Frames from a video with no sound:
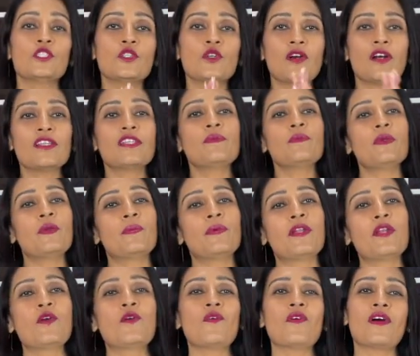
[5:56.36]
To all the
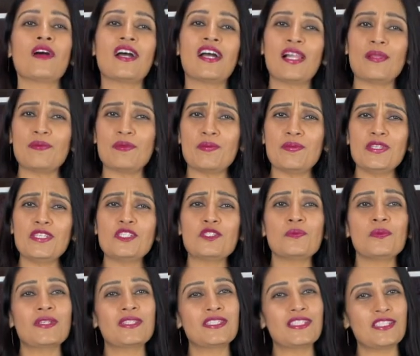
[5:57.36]
people who are helping me
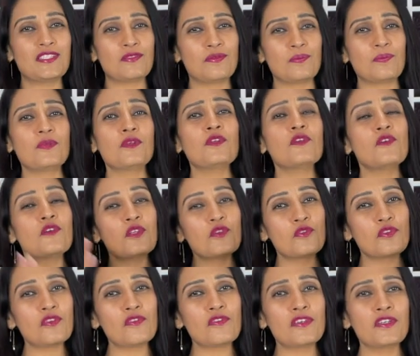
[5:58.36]
to make this
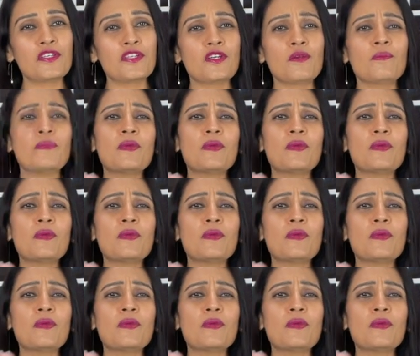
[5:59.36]
beautiful video,